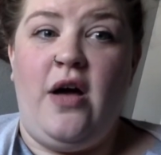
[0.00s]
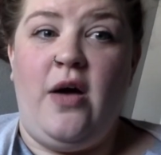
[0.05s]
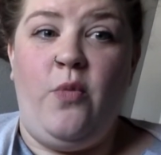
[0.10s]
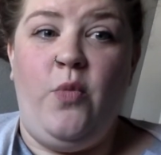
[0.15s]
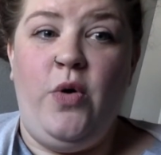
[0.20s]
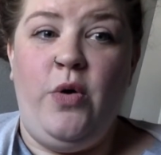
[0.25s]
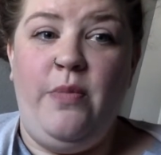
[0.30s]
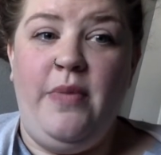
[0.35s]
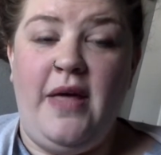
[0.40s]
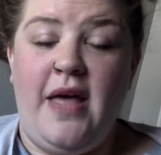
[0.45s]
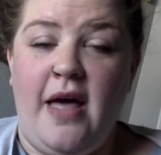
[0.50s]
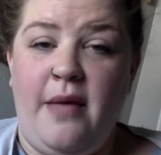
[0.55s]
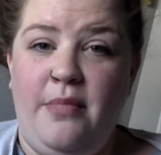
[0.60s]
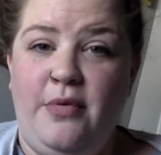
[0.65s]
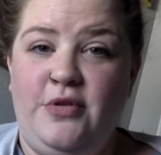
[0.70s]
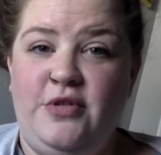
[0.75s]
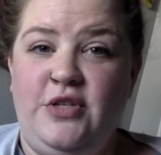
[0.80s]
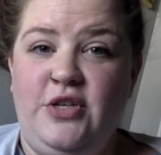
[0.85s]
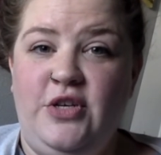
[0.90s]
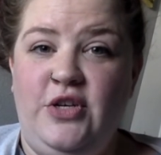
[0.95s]
will be
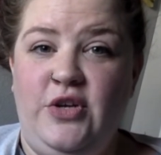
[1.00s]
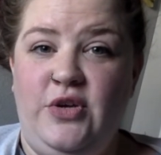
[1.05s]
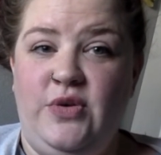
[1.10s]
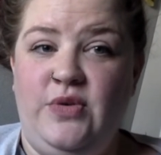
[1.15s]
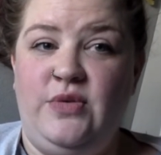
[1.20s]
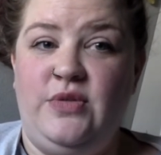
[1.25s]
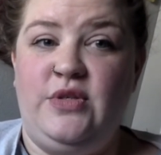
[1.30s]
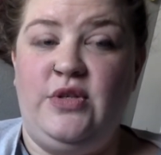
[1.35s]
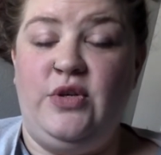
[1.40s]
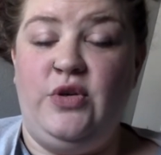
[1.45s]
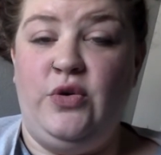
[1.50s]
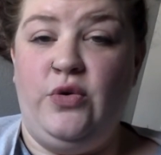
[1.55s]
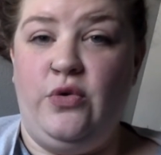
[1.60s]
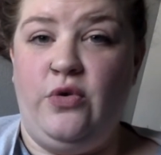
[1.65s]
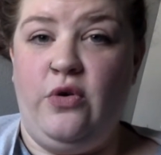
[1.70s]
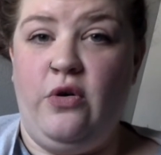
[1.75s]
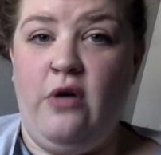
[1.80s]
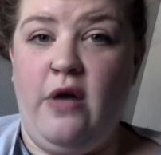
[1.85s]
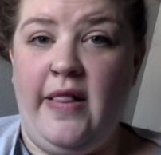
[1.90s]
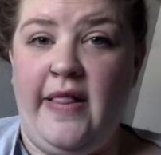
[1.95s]
able to use
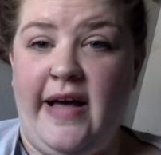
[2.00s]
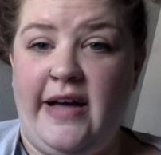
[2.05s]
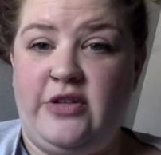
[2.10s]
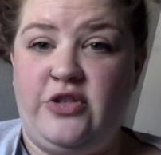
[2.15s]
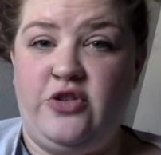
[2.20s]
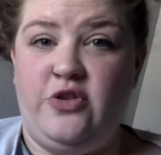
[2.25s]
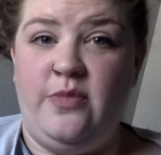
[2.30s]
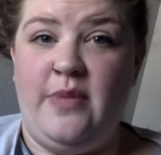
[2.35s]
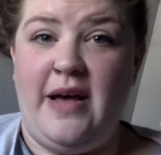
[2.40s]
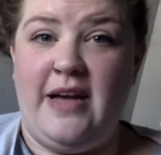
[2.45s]
Google Classroom